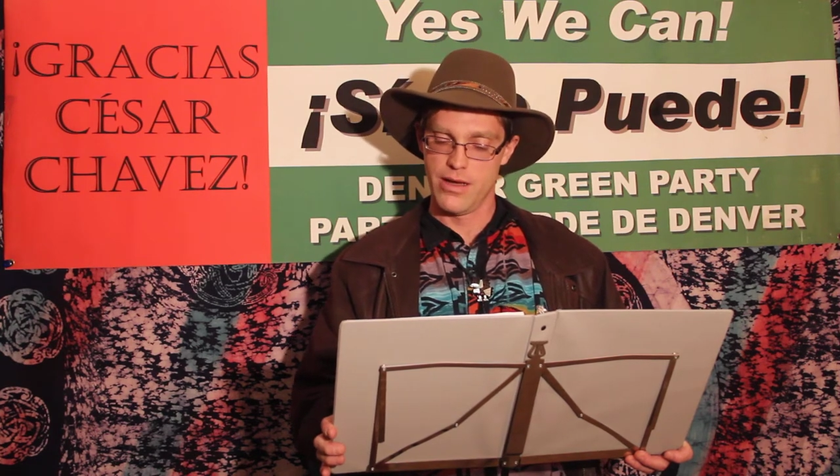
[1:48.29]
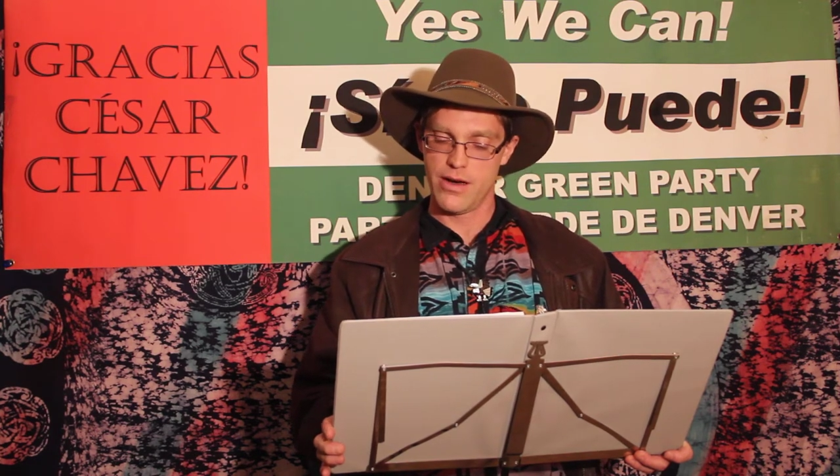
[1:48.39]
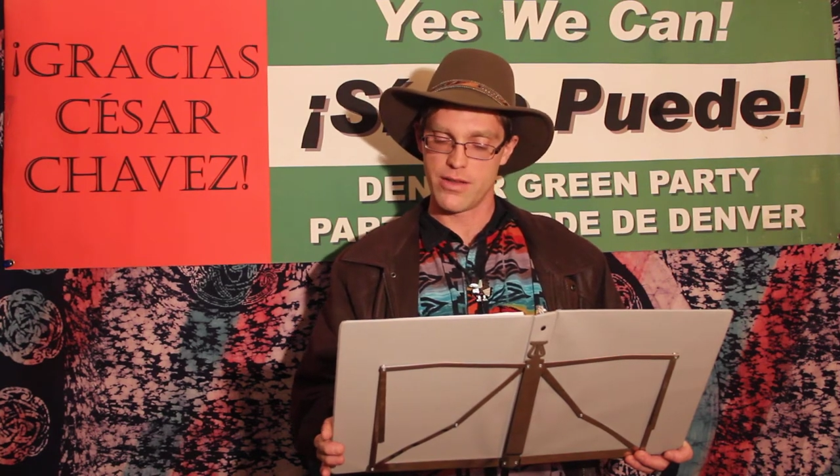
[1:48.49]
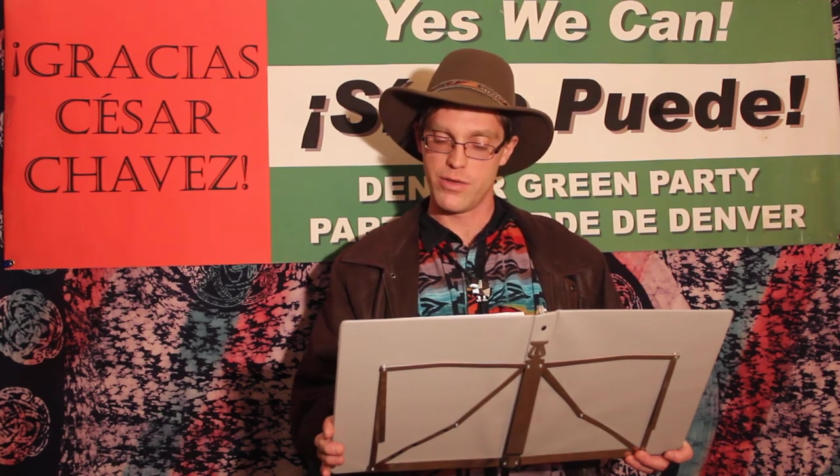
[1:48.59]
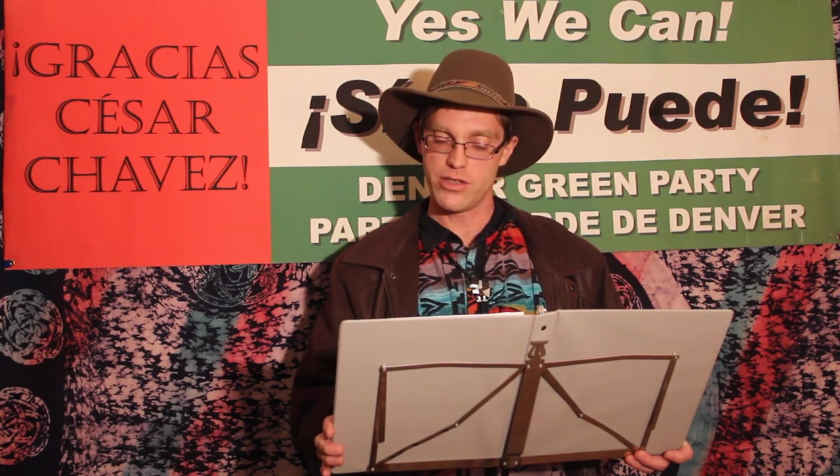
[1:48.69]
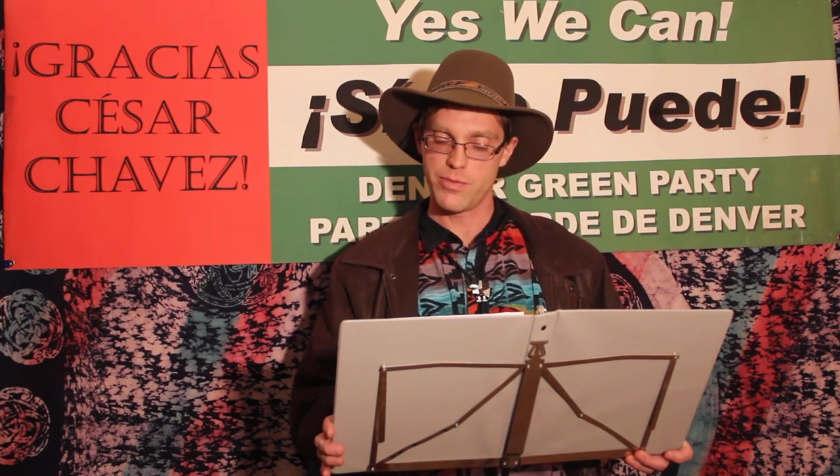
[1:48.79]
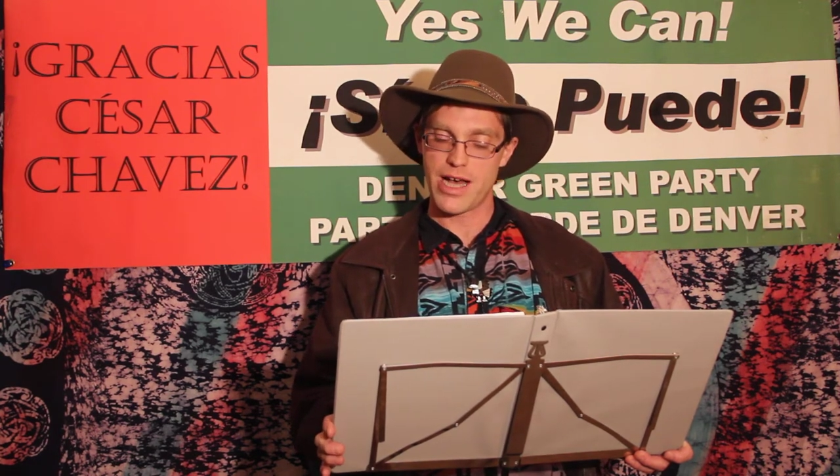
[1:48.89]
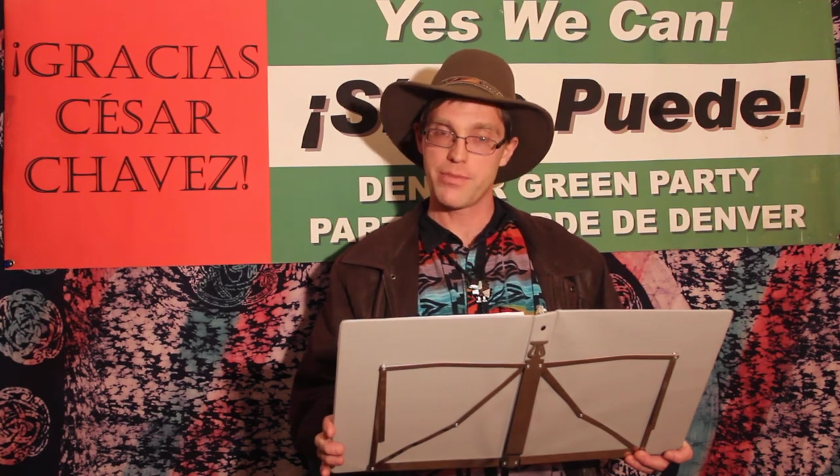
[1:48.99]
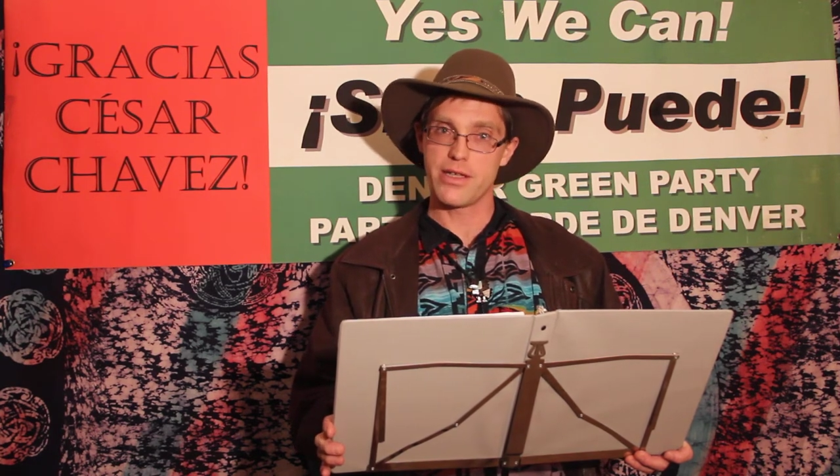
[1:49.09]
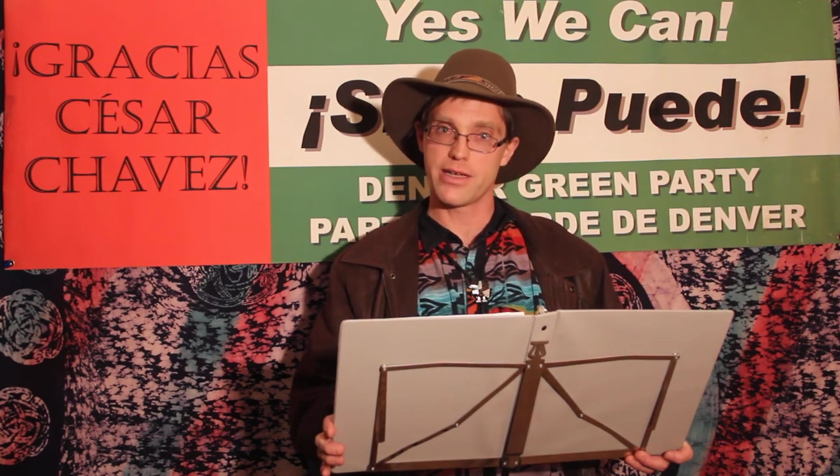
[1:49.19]
of the most
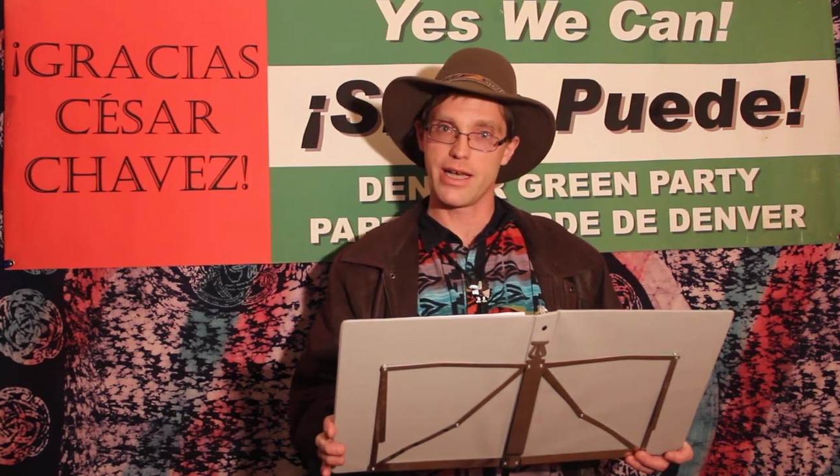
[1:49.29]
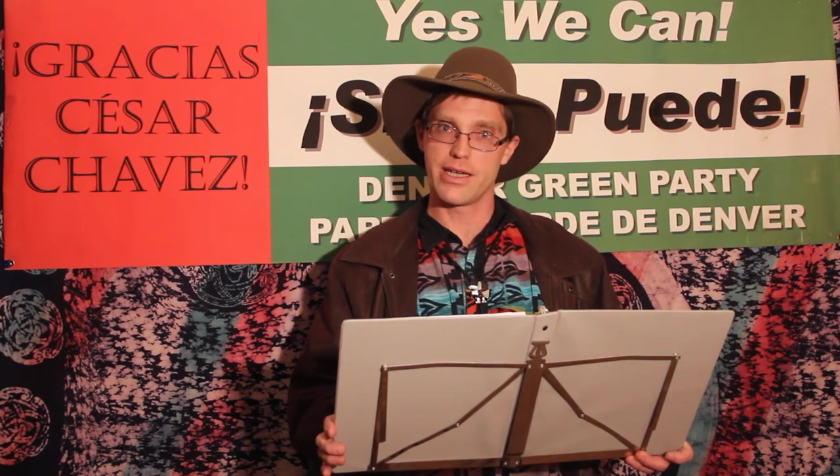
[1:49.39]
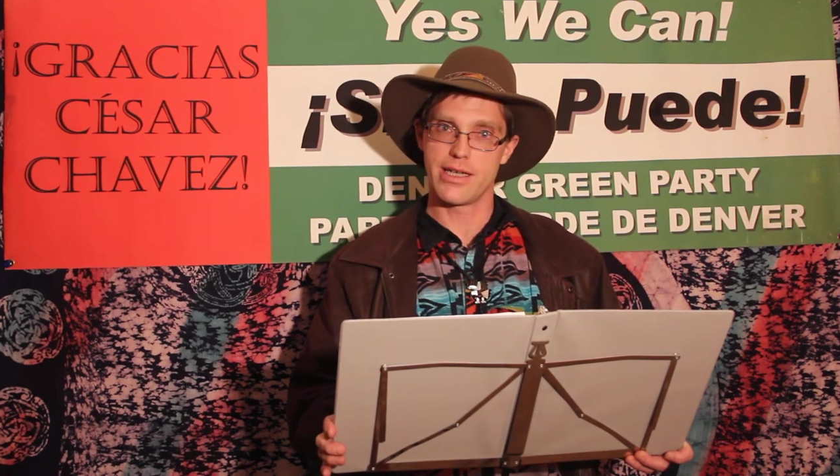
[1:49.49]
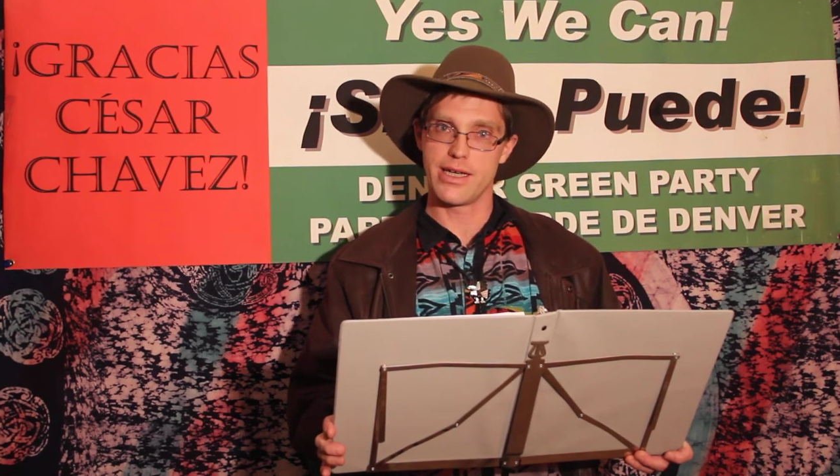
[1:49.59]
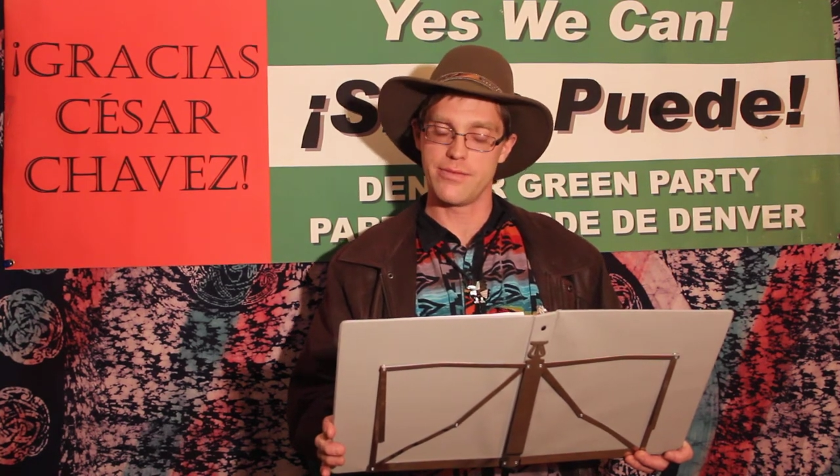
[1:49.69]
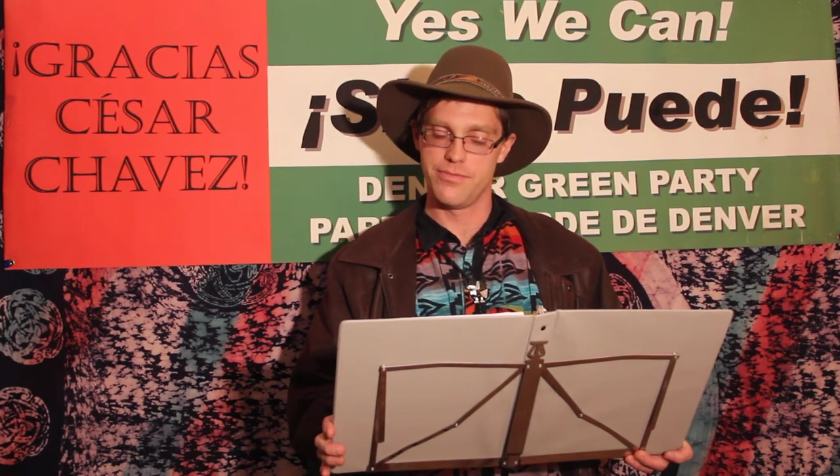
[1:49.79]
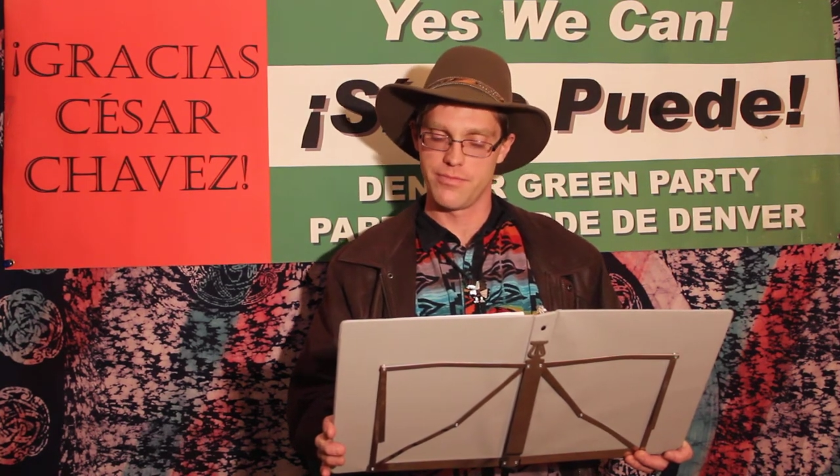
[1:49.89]
popular candidate,